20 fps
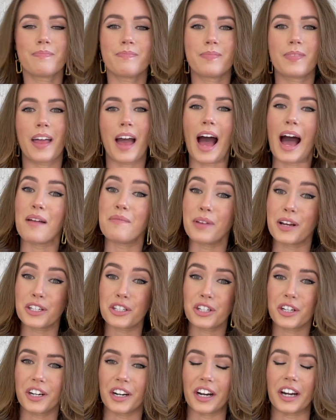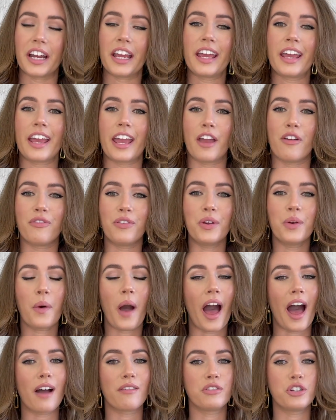I'm not sure. If you
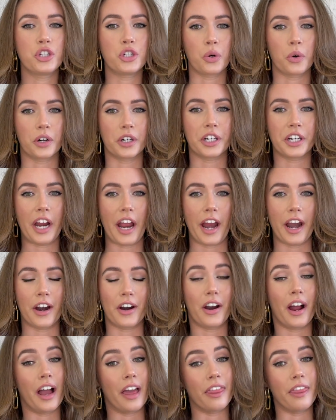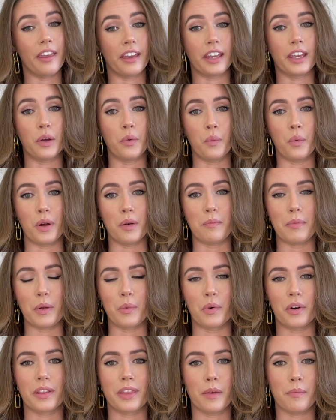have shorter hair, I think it would be
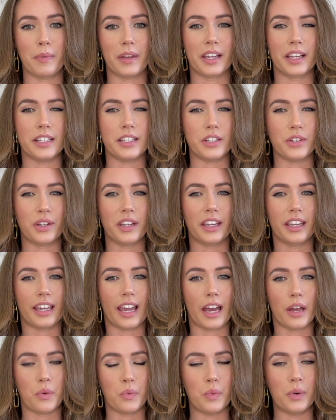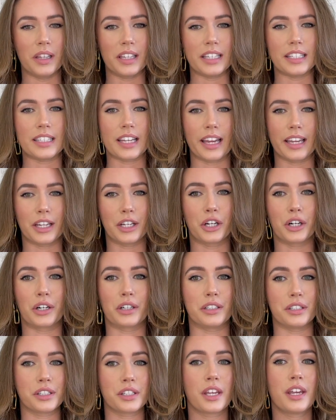worth it because you can get really tight
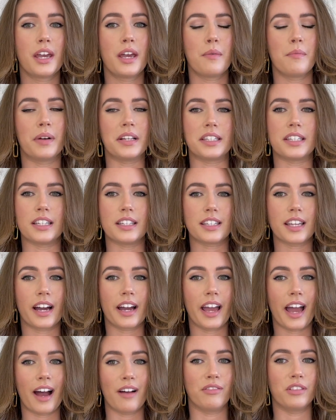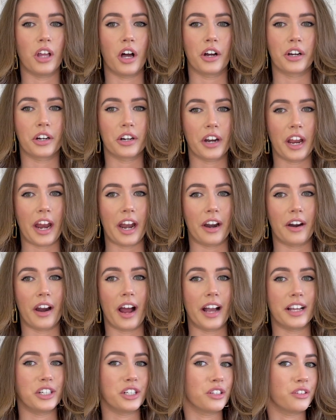curls. But since I have longer hair,
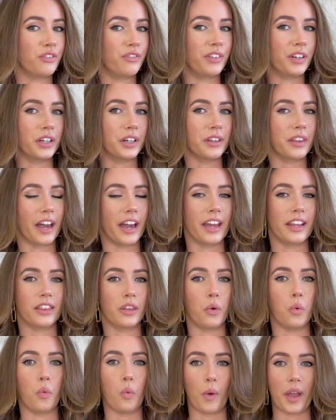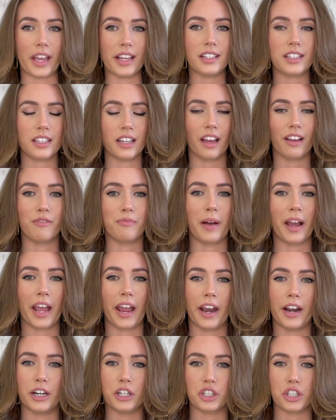I just feel that the weight of my
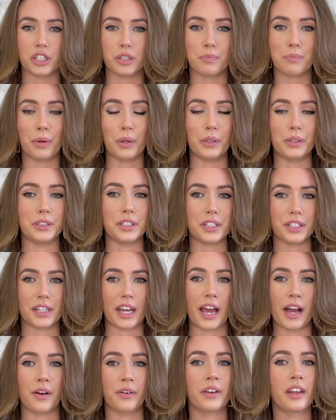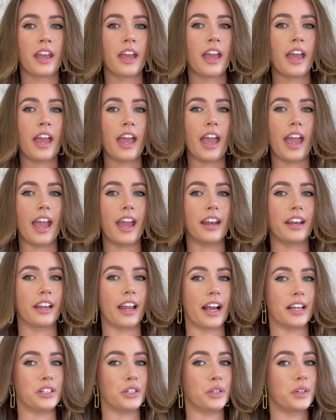hair just pulls down. And
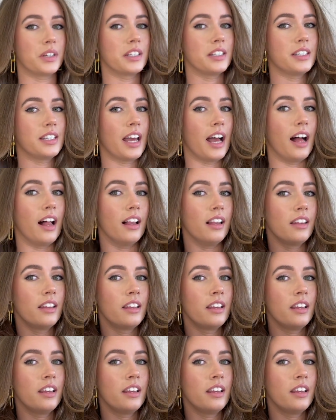as you can tell,